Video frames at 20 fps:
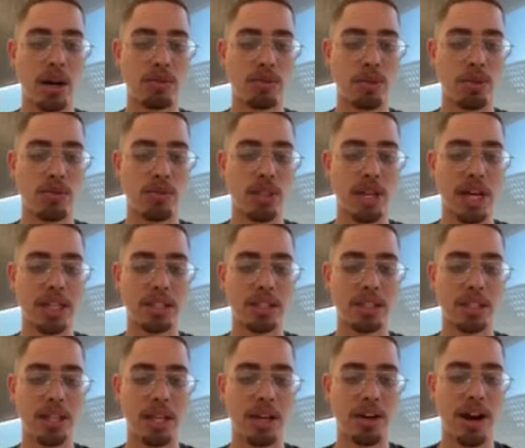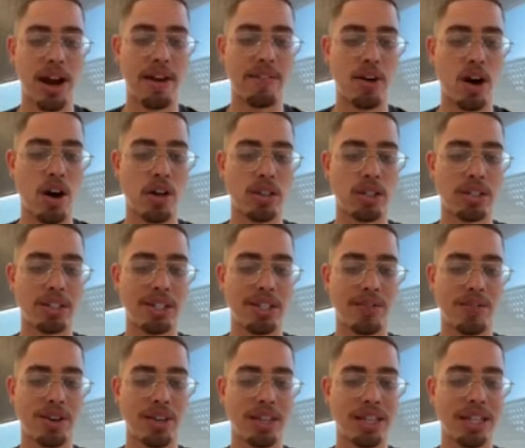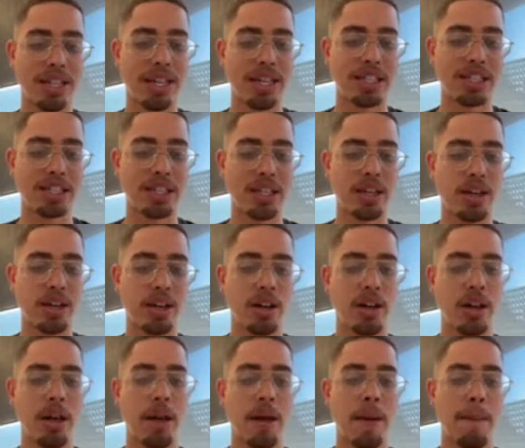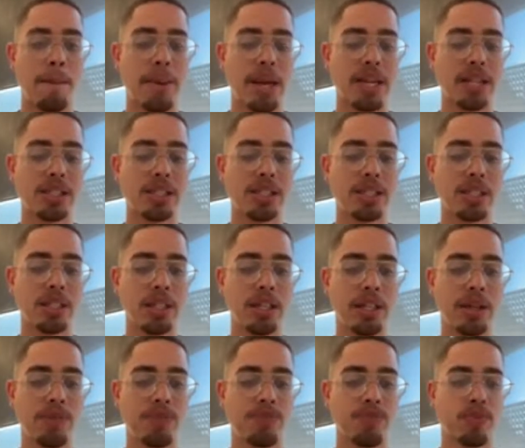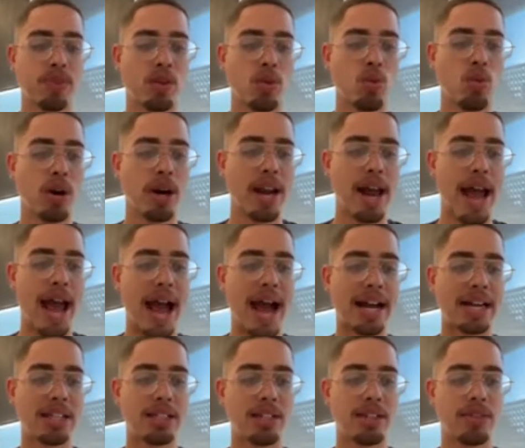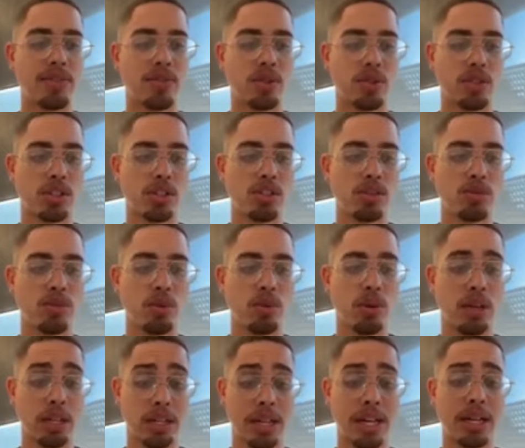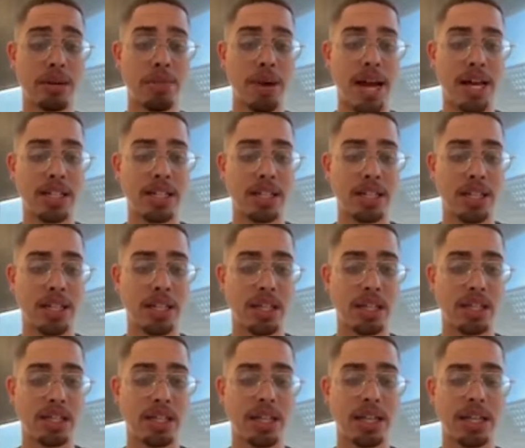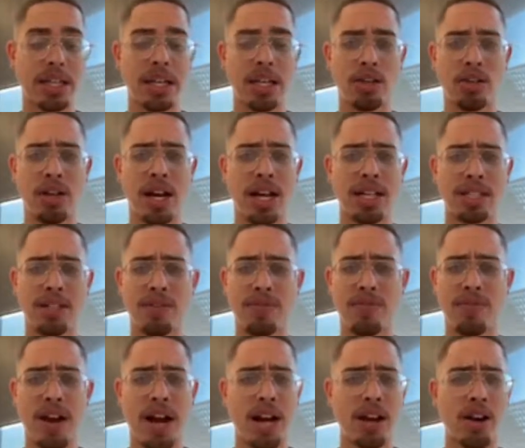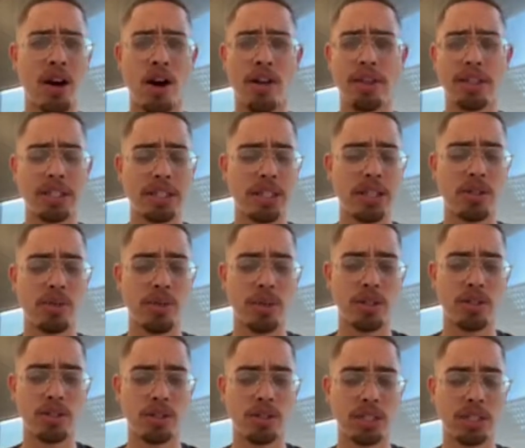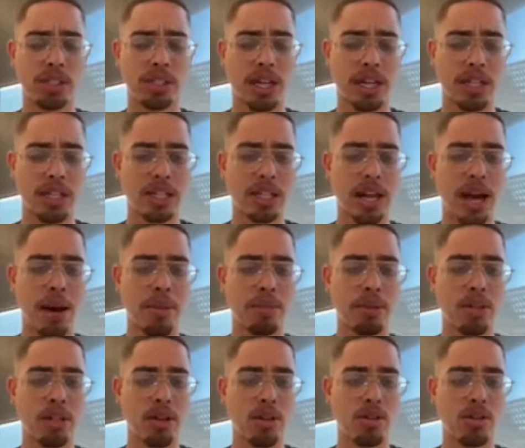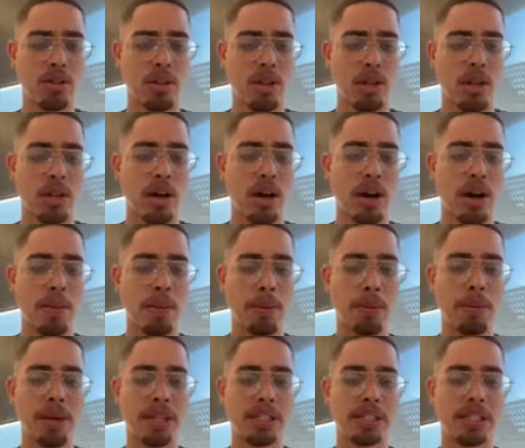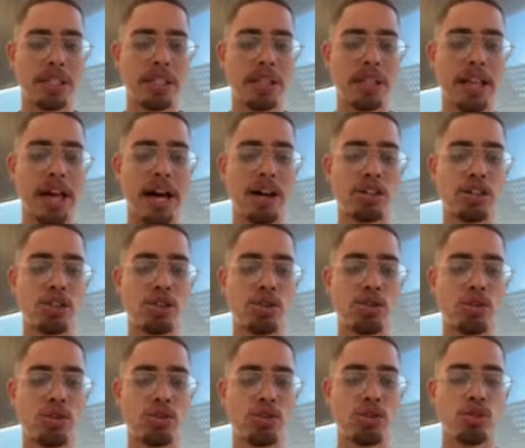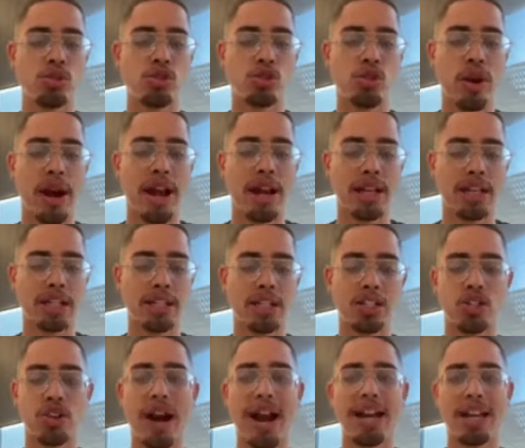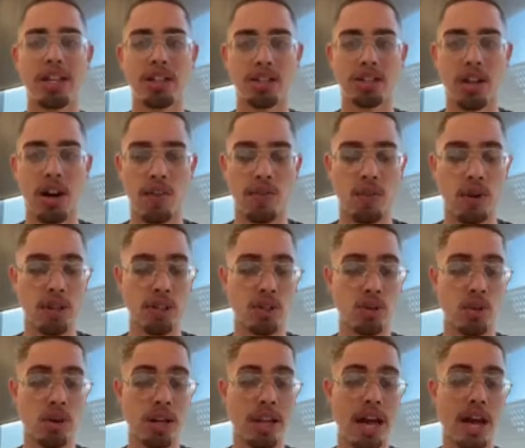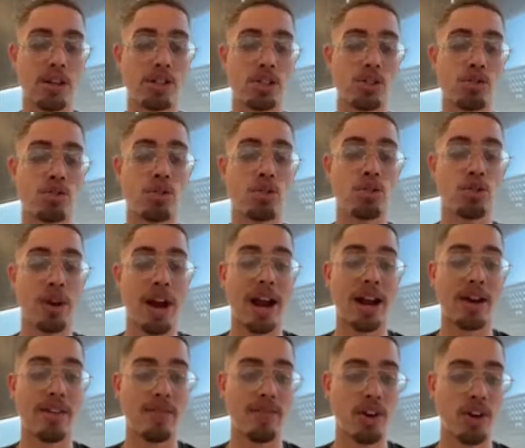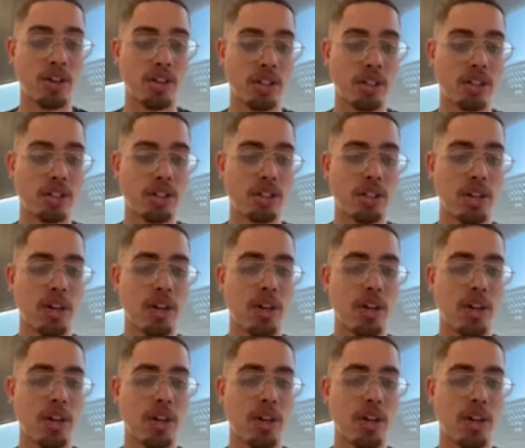So if you guys look here, I have all these different links here. Basically, what ClickMagic is, and again, you guys can find all these in the resources section down below. But basically, it allows you to track. It's a tracking software, so it allows you to track conversions.